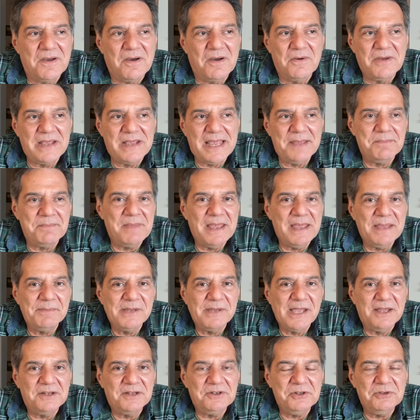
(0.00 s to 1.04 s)
okay,
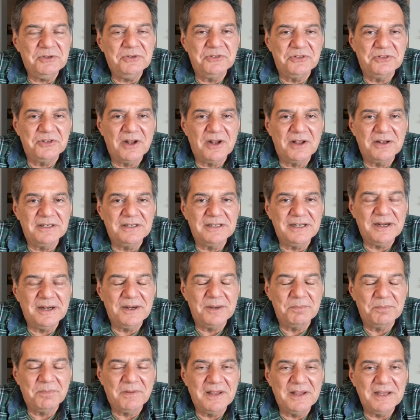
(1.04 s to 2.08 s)
maybe I'd use it on an
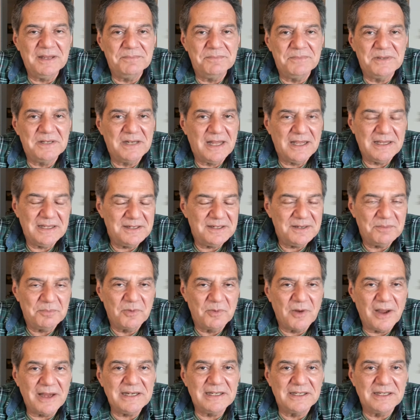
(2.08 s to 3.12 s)
airplane, but I end up
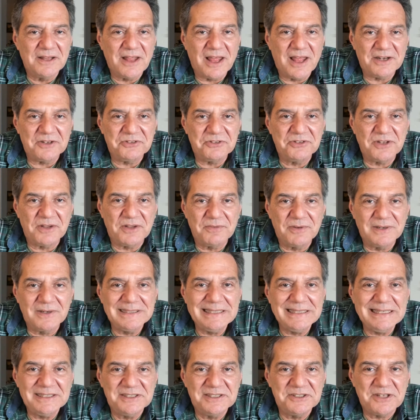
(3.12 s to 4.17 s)
writing a lot of stuff or I
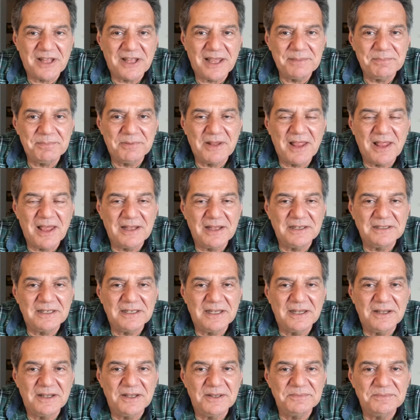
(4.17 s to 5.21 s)
need to type a lot.
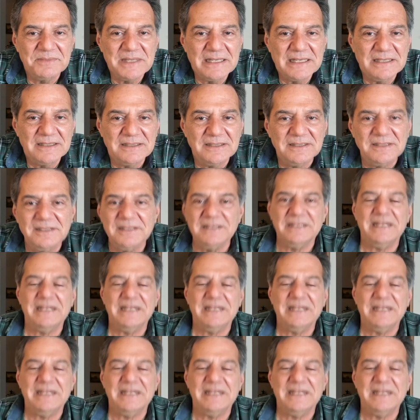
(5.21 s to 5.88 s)
And the